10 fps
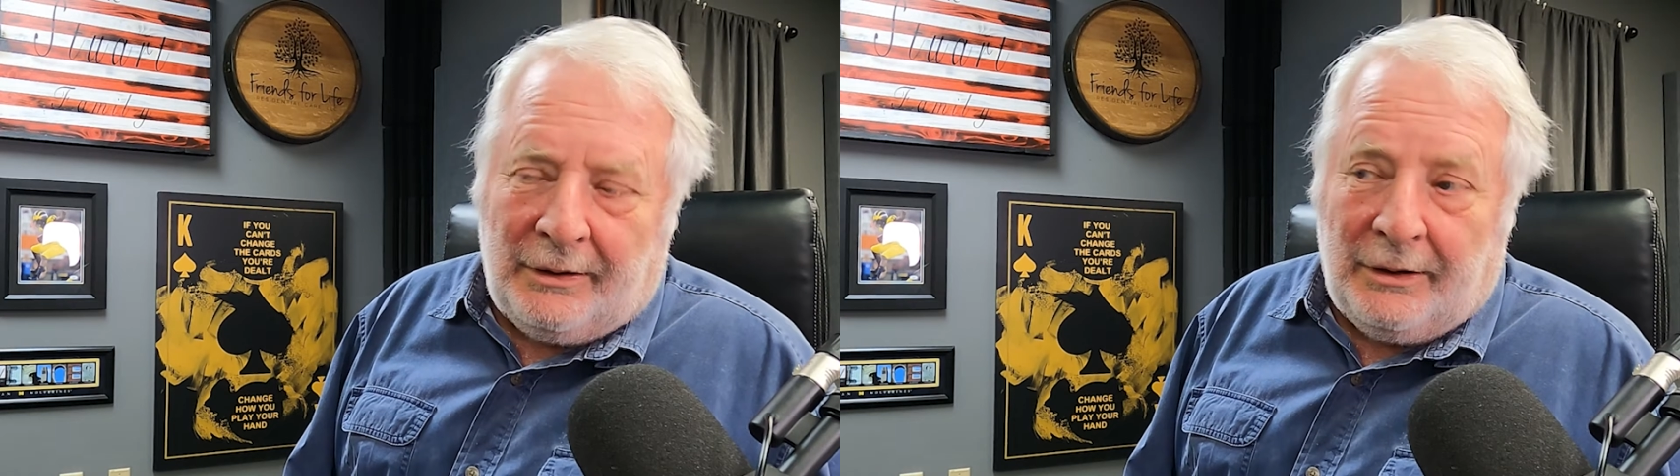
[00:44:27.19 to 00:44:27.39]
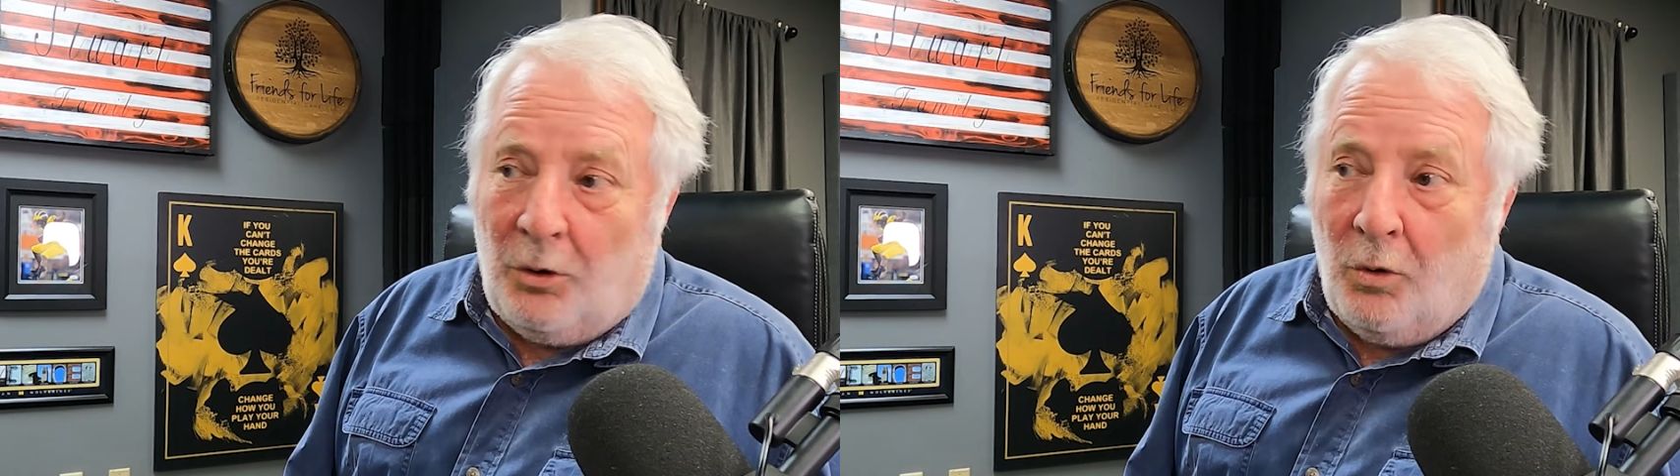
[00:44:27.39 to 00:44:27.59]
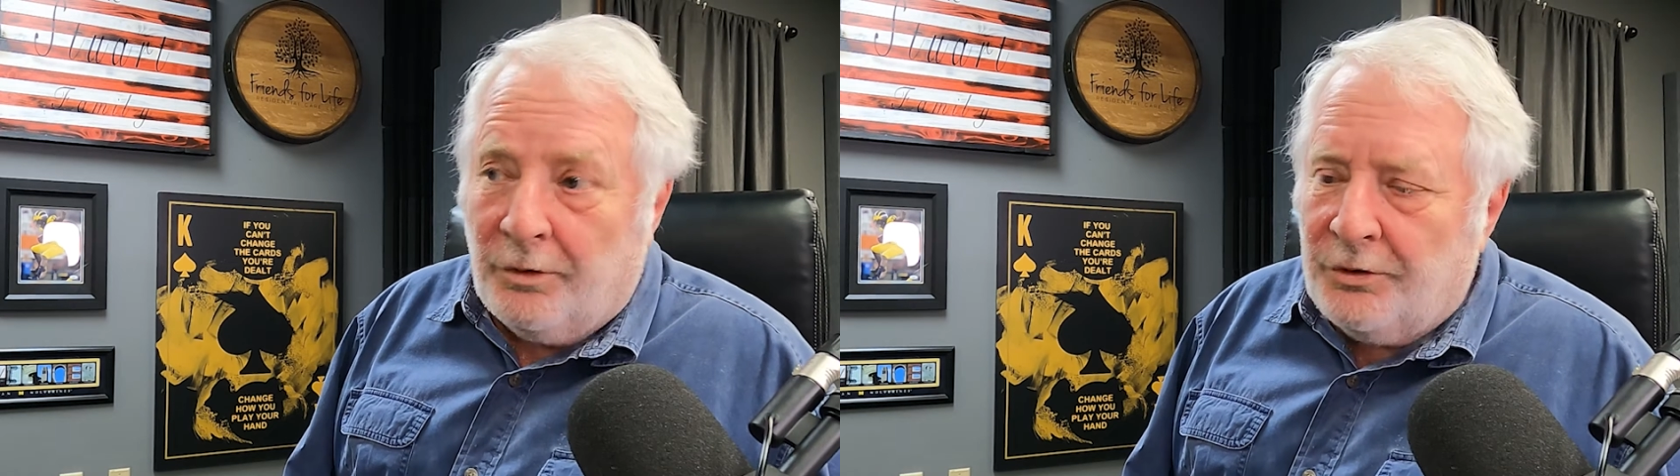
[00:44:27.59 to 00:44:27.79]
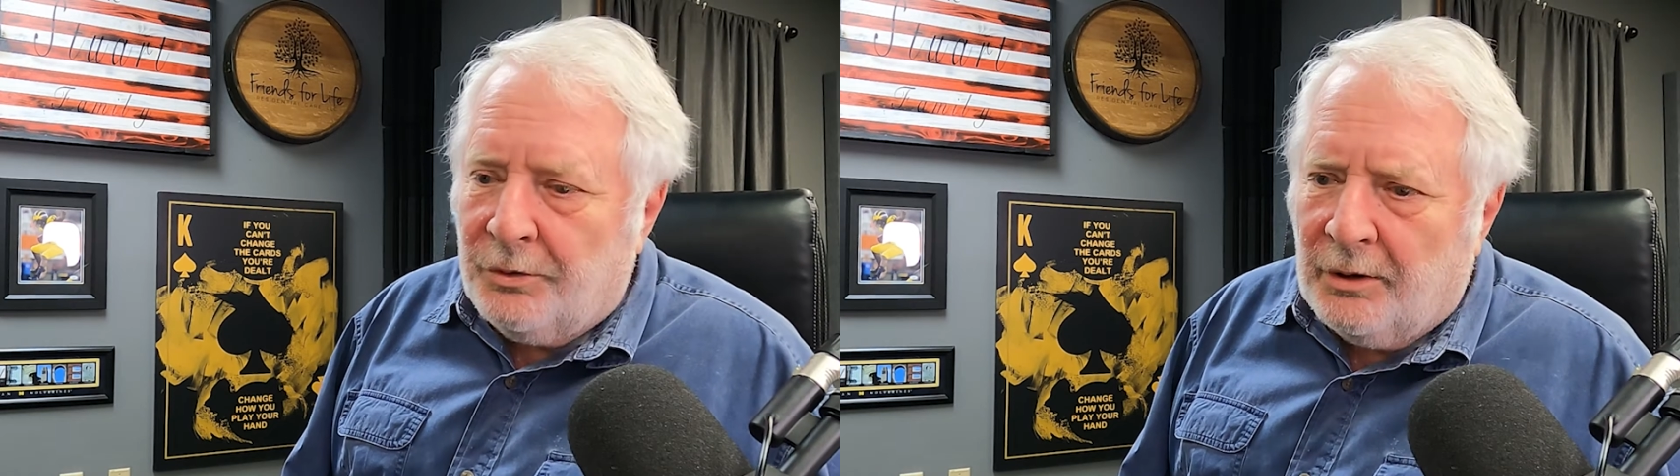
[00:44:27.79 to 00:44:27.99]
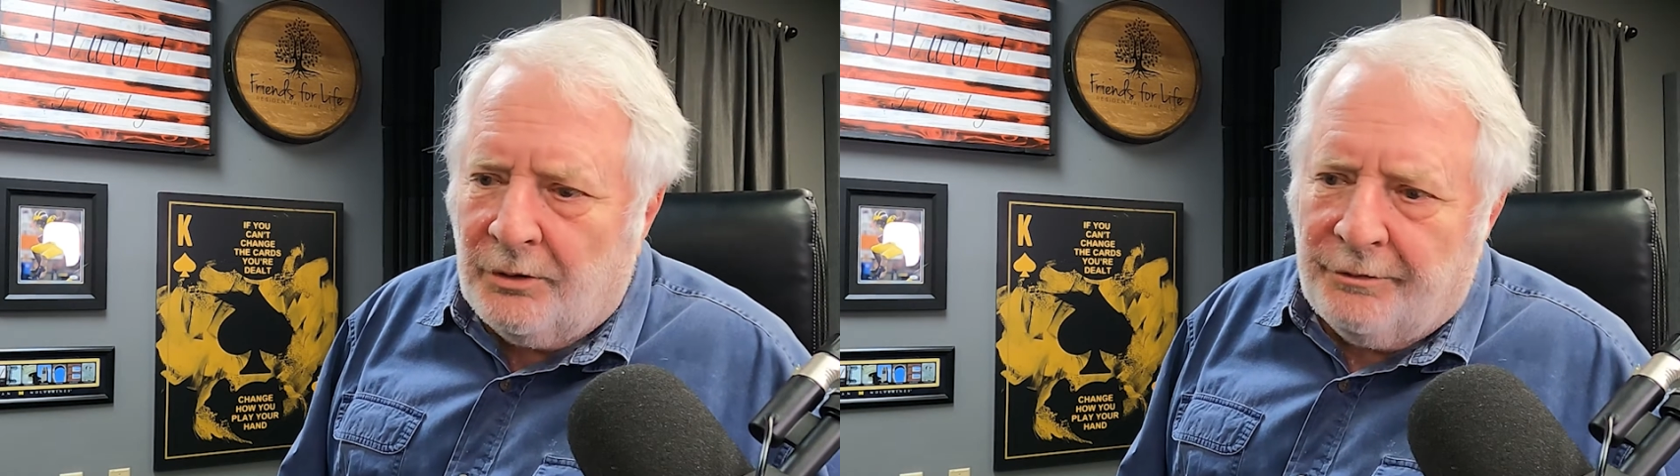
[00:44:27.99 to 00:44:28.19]
over
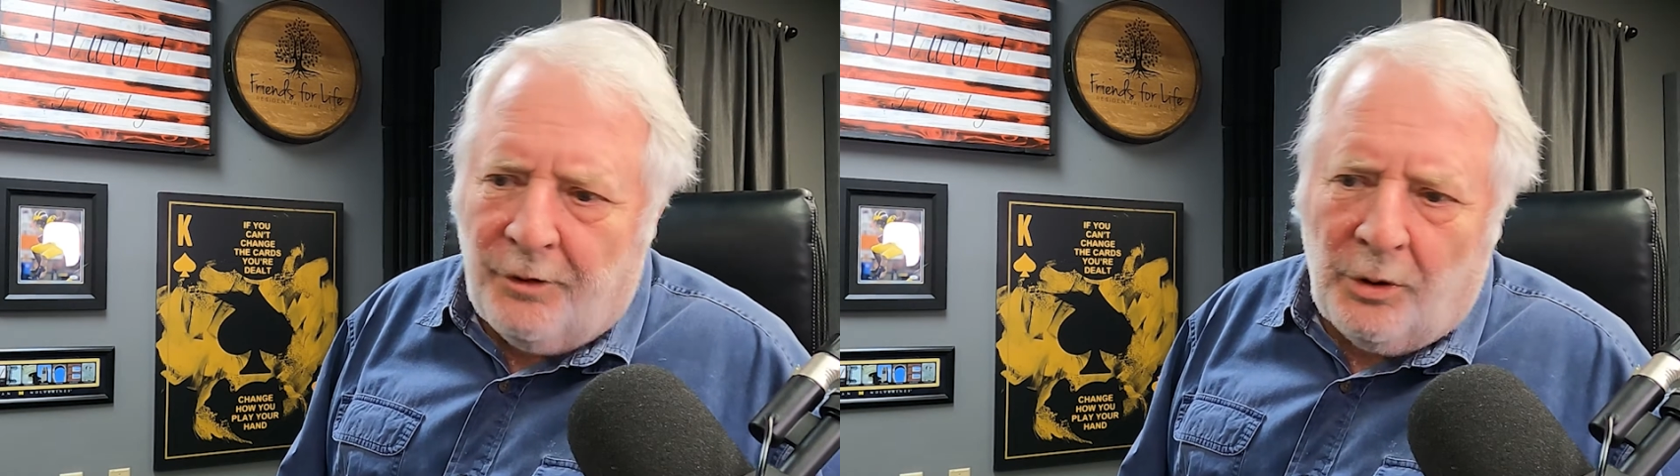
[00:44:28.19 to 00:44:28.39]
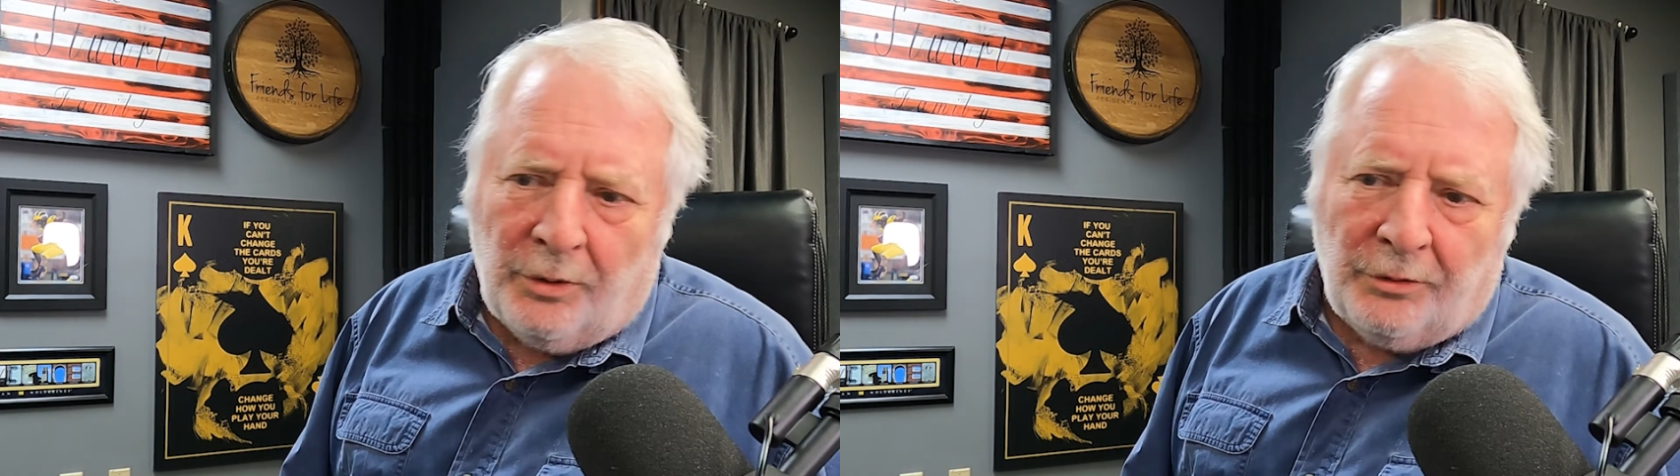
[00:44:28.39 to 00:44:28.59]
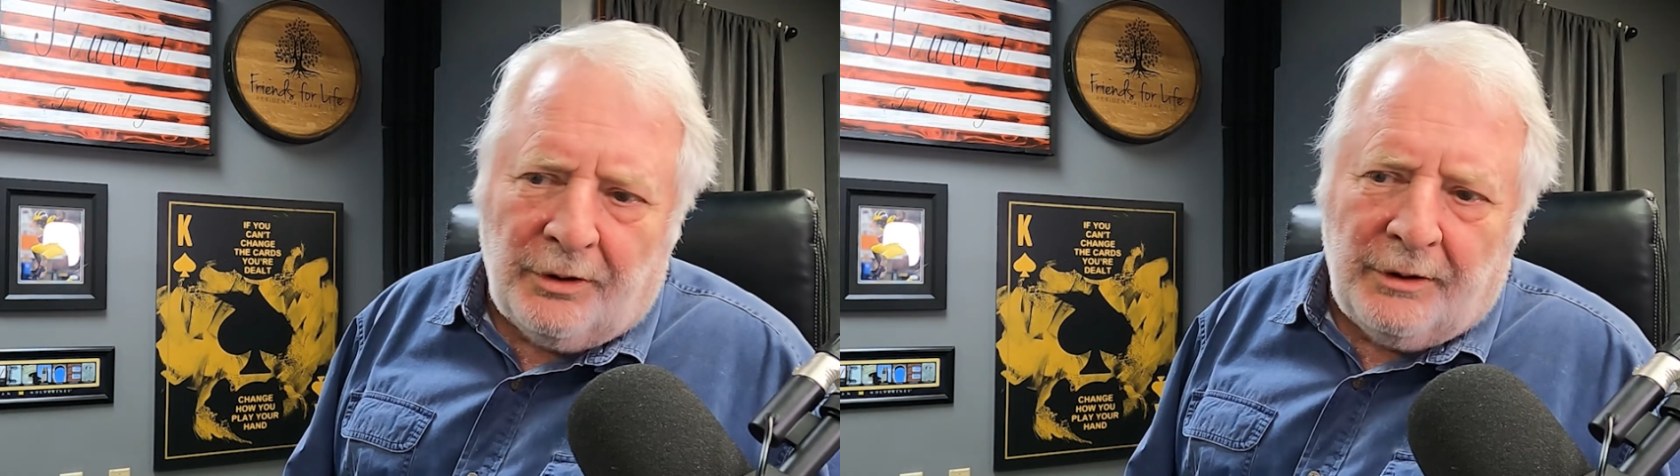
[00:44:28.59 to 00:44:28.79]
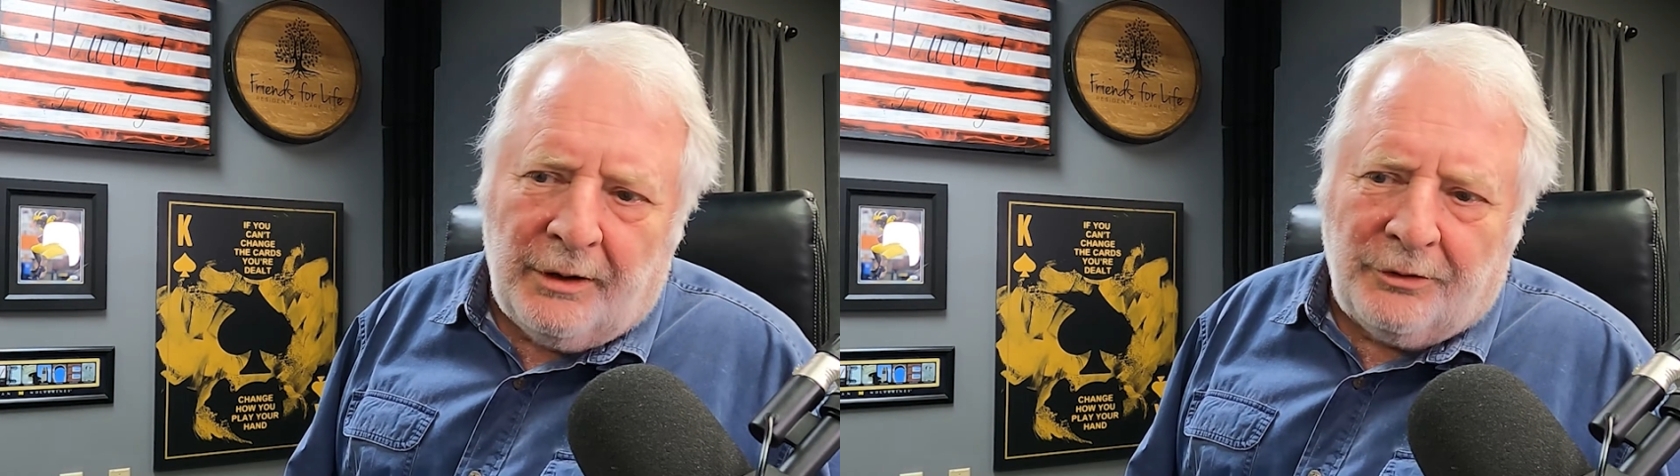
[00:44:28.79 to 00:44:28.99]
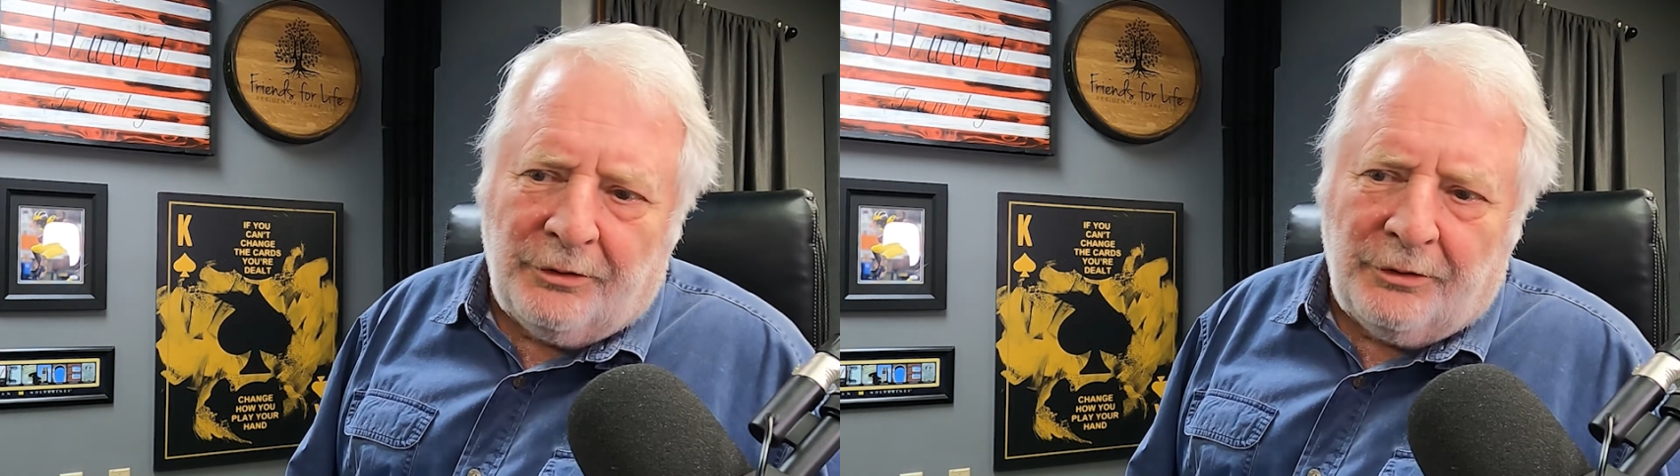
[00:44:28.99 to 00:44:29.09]
200 photos in there.